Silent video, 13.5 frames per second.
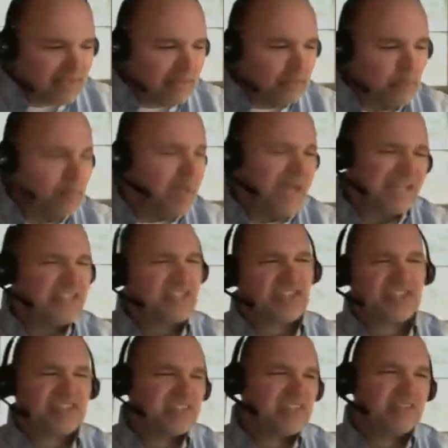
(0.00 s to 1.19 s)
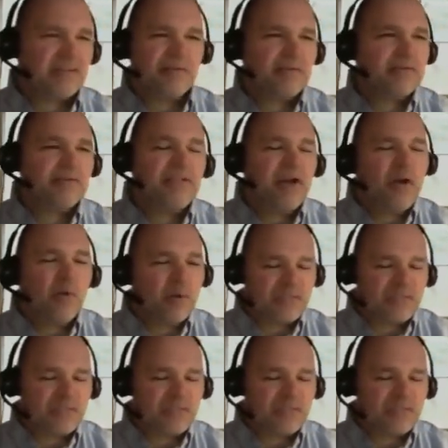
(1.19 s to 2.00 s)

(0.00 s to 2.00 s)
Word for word: Well, Matt, he's just he, no.